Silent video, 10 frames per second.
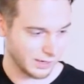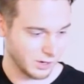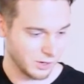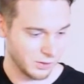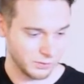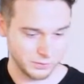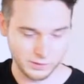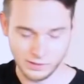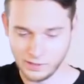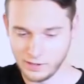I own.
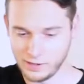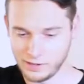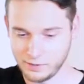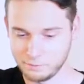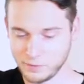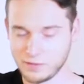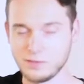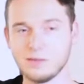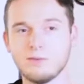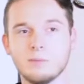I
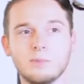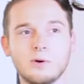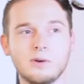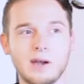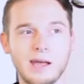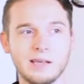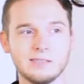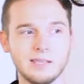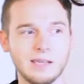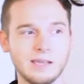think of it more
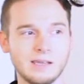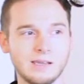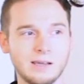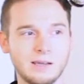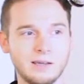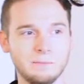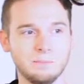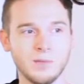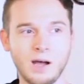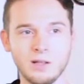as a
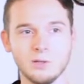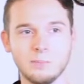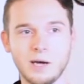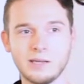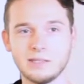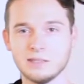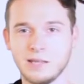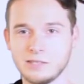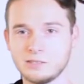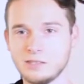hollow body
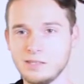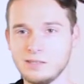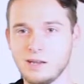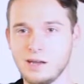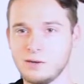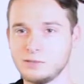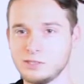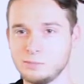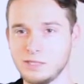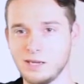electric now,
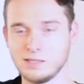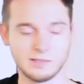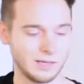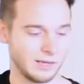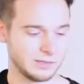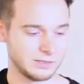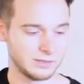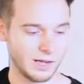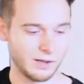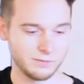just because it's
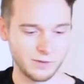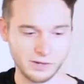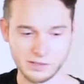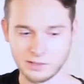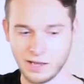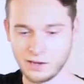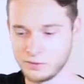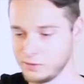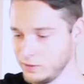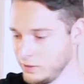not very
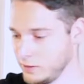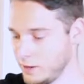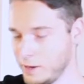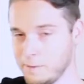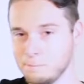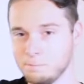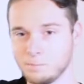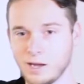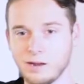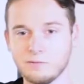loud.
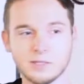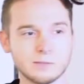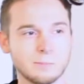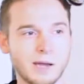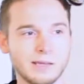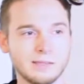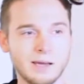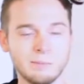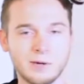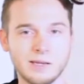I have this mic'd
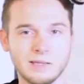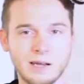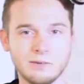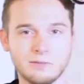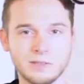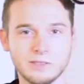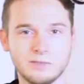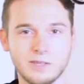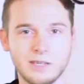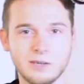up right now for this
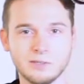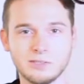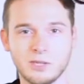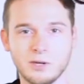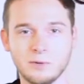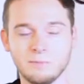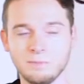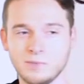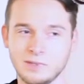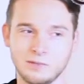video, so
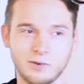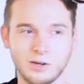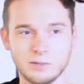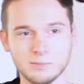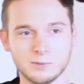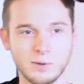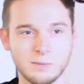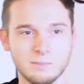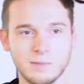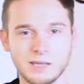the volumes
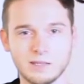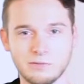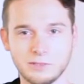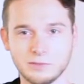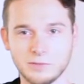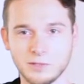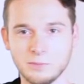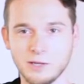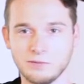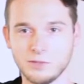won't make a difference for you,
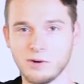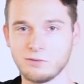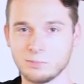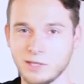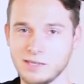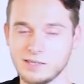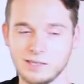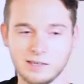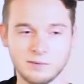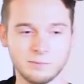but if you're ever playing
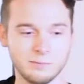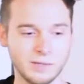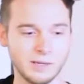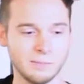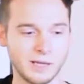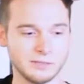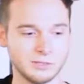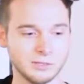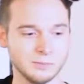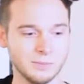it in a
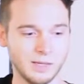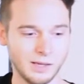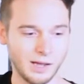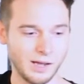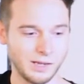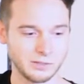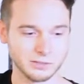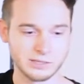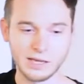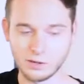bedroom, you'll
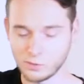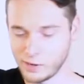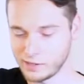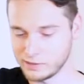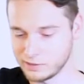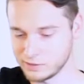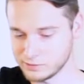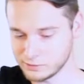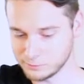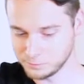see how quiet it
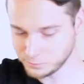is.